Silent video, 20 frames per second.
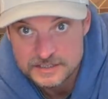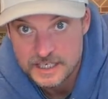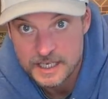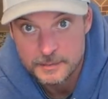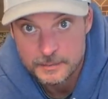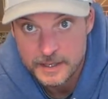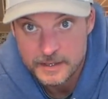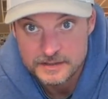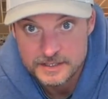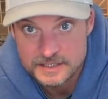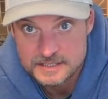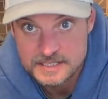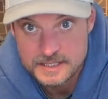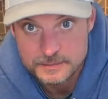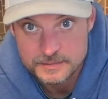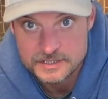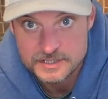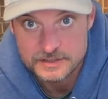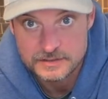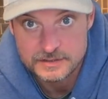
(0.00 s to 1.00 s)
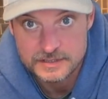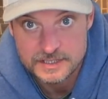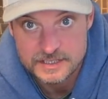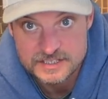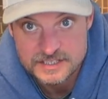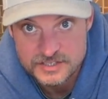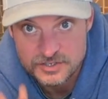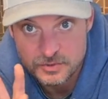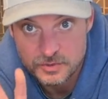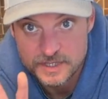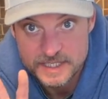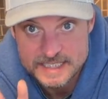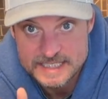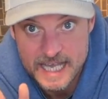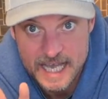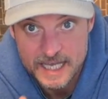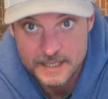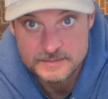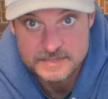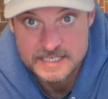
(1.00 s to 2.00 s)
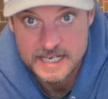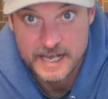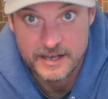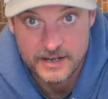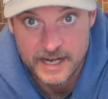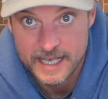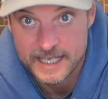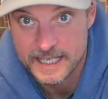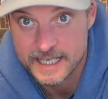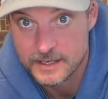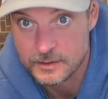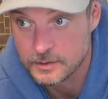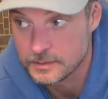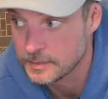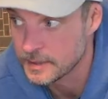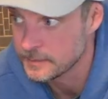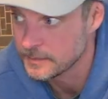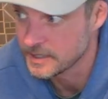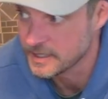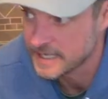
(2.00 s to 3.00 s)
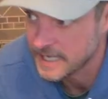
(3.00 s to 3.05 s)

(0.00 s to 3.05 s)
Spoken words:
up the temperature of this 3 times now and I can't remember it.